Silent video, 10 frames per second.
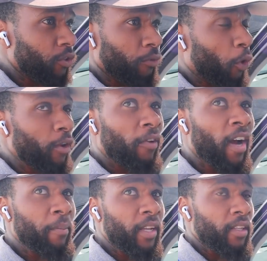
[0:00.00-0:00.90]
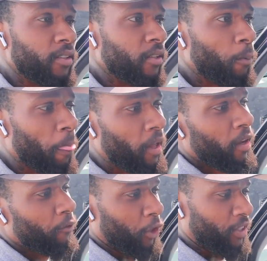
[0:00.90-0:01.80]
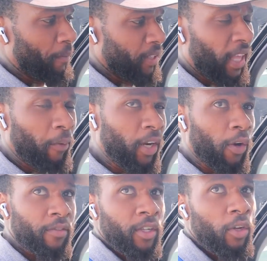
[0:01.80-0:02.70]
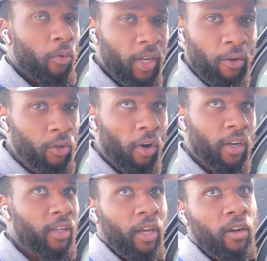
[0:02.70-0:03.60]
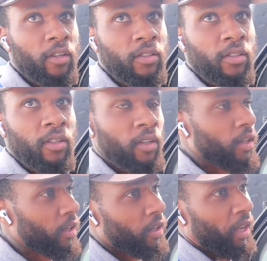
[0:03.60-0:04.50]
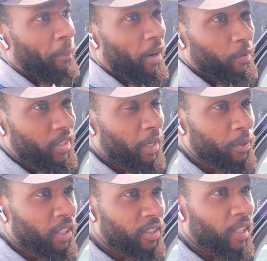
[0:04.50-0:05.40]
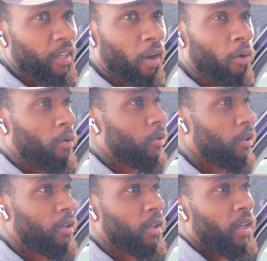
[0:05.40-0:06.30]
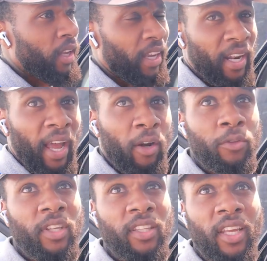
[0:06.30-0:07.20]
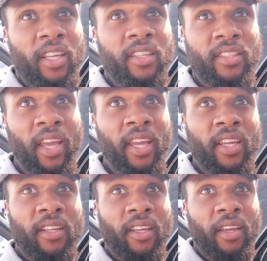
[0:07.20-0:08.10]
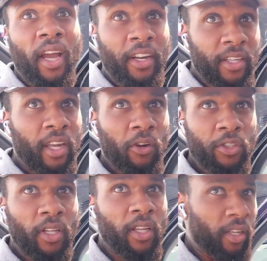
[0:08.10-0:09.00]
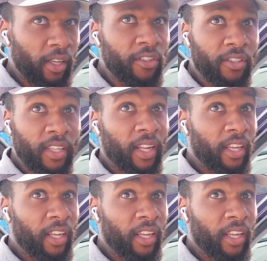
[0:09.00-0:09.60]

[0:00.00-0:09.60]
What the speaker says: extra 45 minutes for something that we don't even do. We don't do undercarriage. My receptionist didn't know, and I don't think that he said undercarriage cleaning. He just said